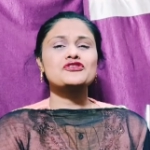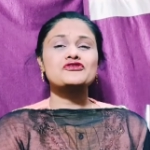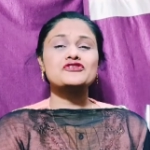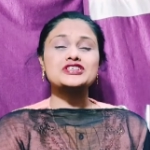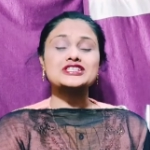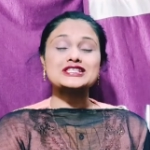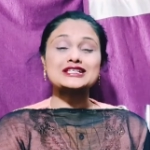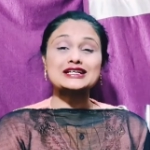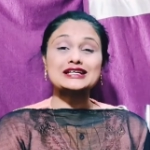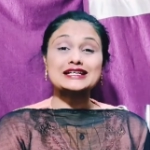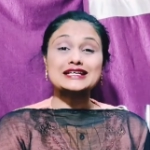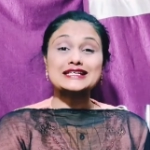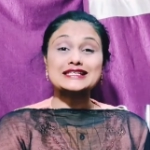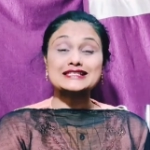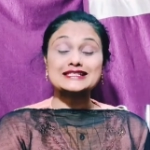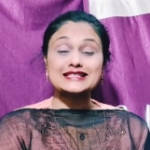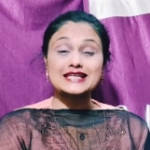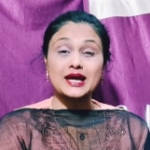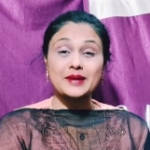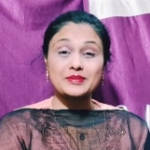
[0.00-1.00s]
Physical
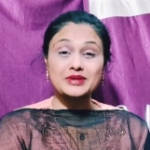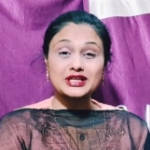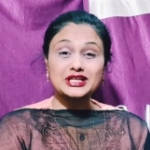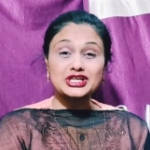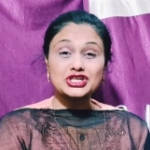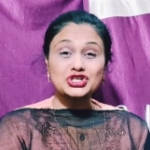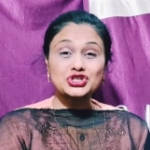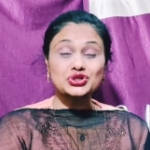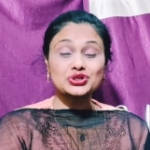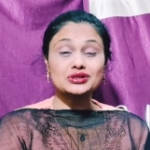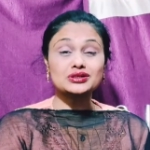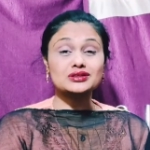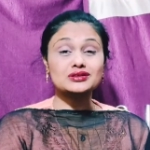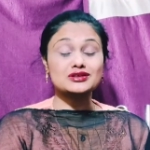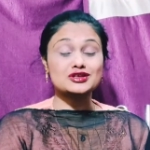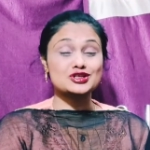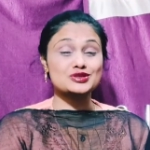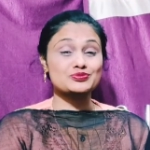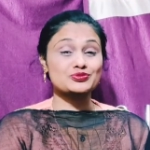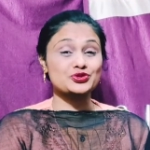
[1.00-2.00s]
examination
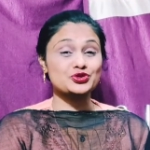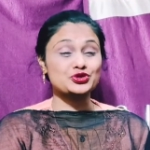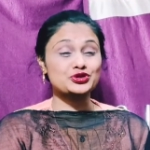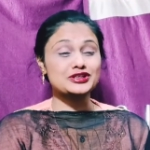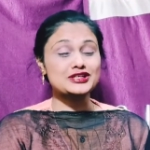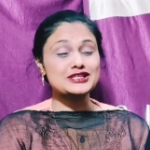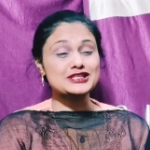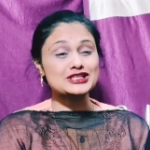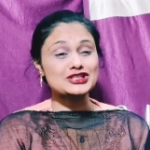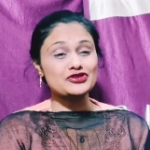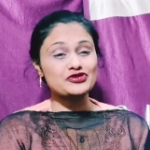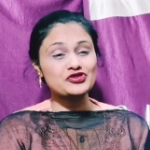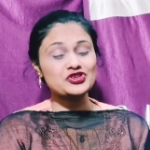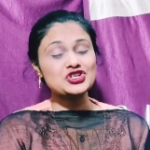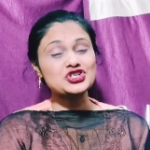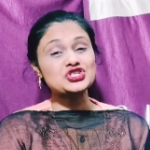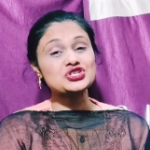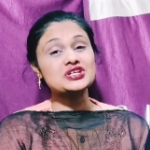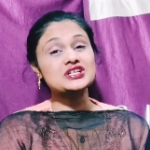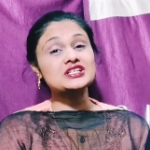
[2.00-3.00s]
is more than
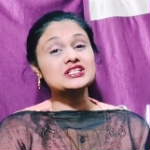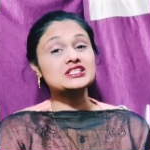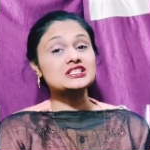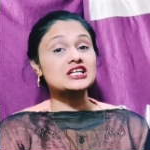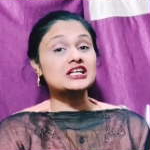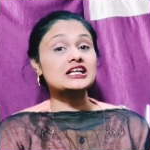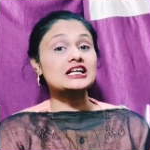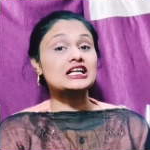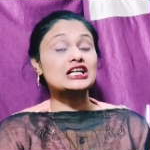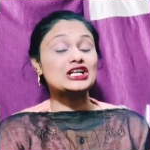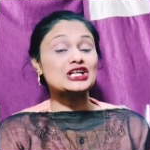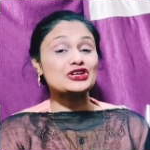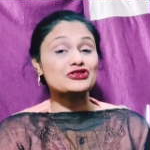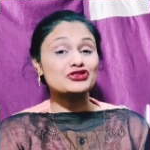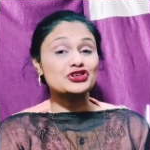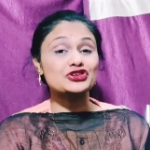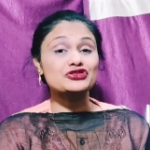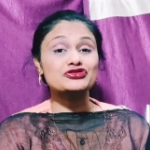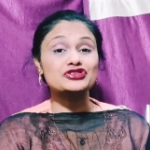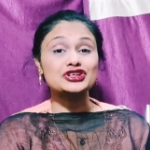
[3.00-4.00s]
sufficient, yet
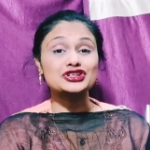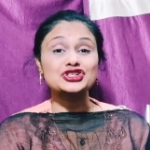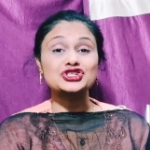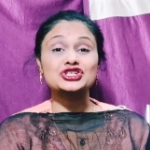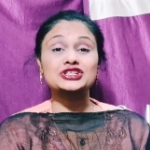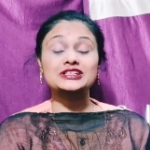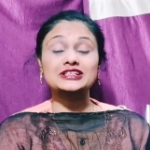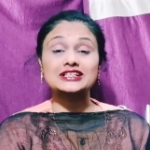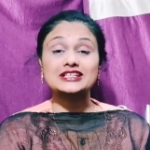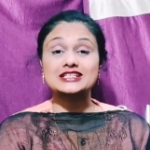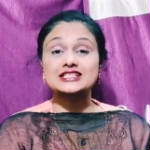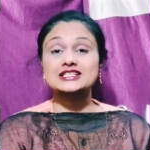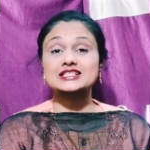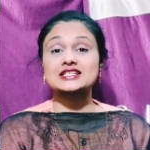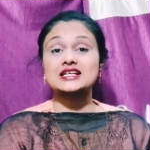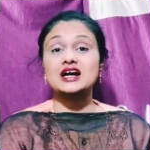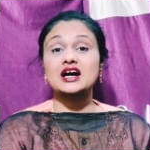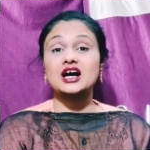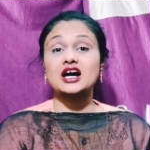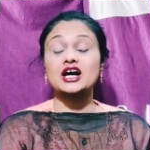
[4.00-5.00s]
liver function tests
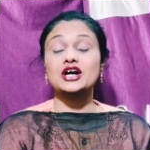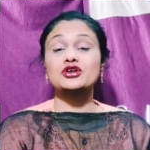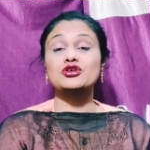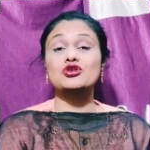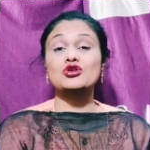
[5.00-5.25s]
are